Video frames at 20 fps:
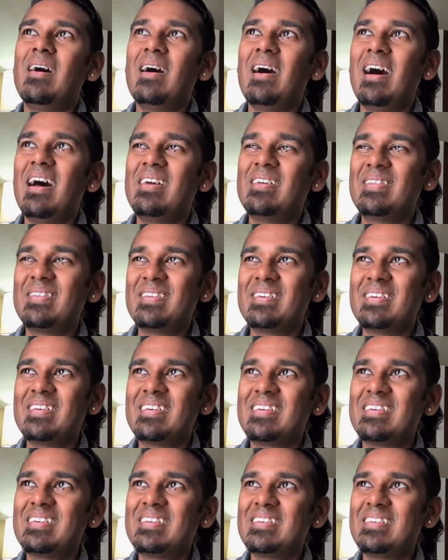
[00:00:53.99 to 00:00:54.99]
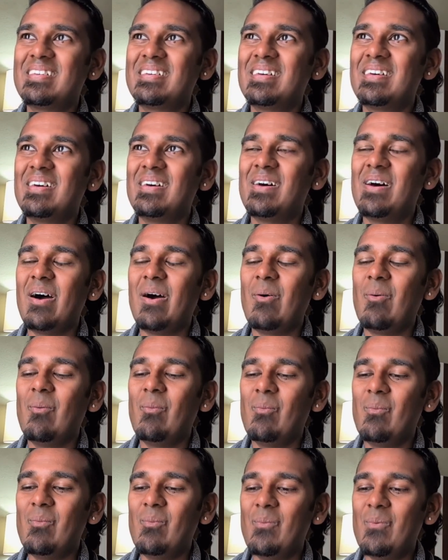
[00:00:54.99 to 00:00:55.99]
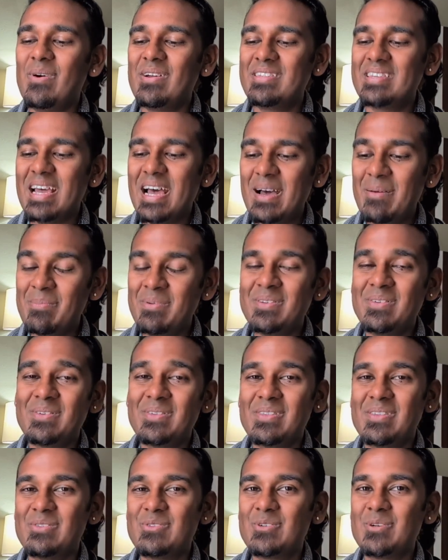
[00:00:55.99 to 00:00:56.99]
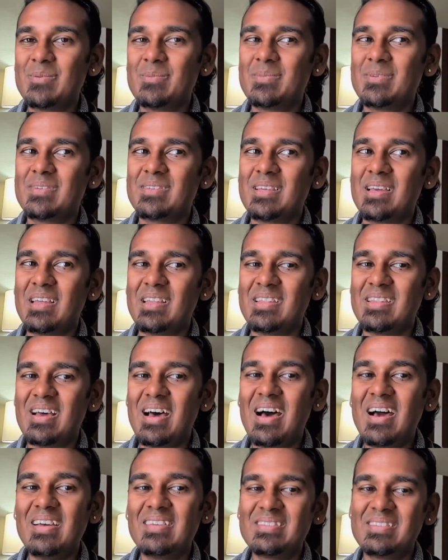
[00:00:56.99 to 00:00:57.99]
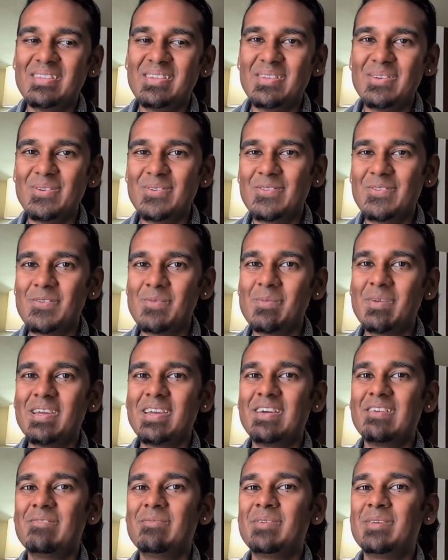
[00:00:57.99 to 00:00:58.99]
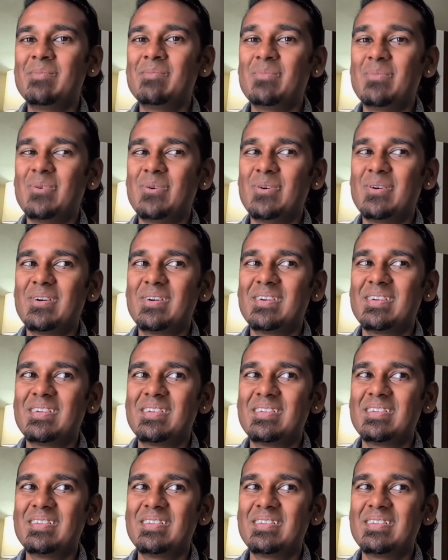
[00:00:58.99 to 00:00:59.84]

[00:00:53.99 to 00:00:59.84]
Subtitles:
I think what's happened on the trip is that the highs and lows for me have been more